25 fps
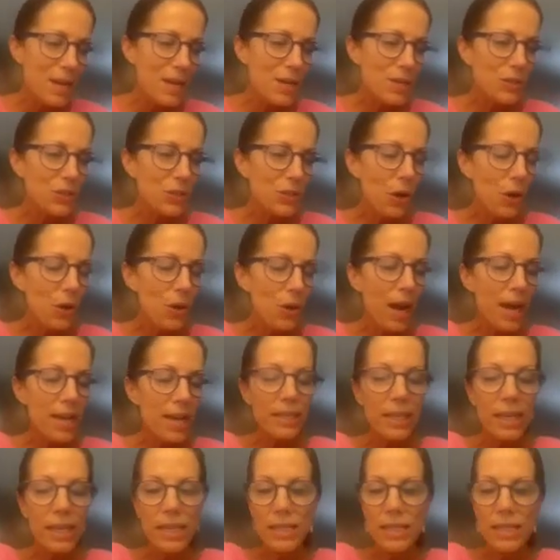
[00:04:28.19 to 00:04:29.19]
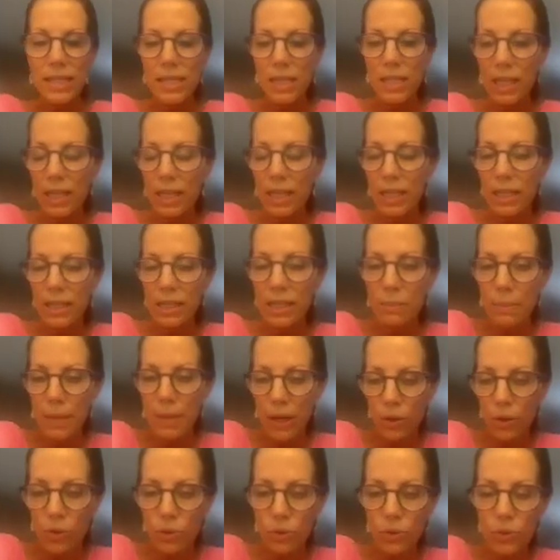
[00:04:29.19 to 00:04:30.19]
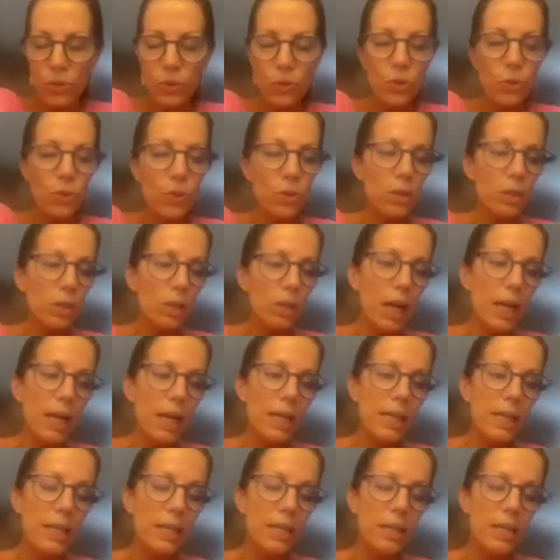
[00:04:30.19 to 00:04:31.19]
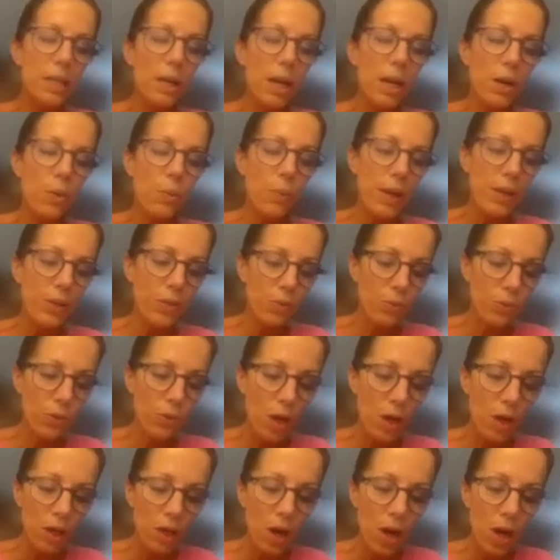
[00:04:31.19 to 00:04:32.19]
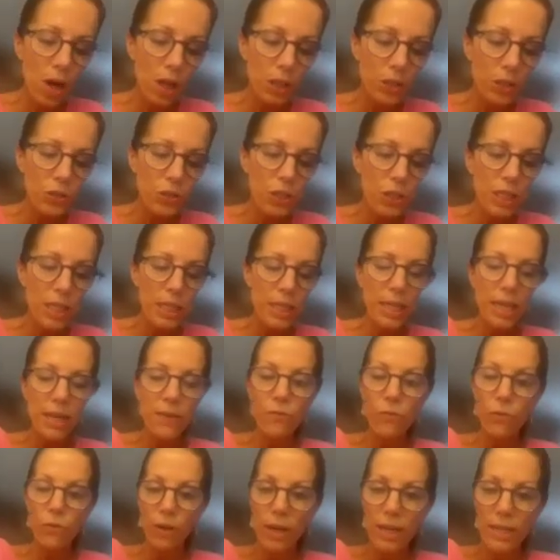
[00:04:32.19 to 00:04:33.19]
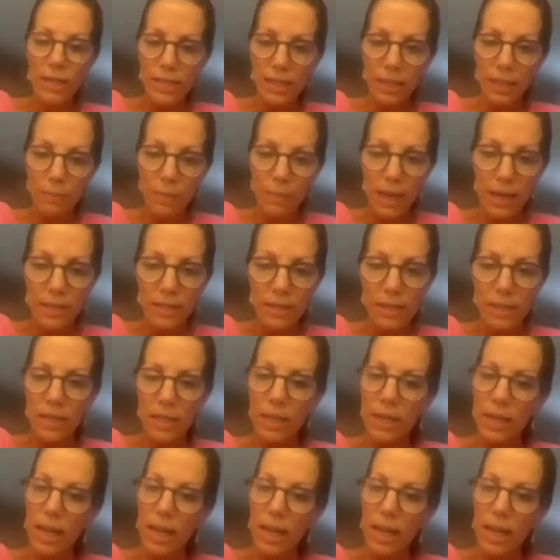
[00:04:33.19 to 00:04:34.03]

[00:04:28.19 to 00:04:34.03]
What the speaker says: So as I studied in medical school, I went through oncology and forensic medicine.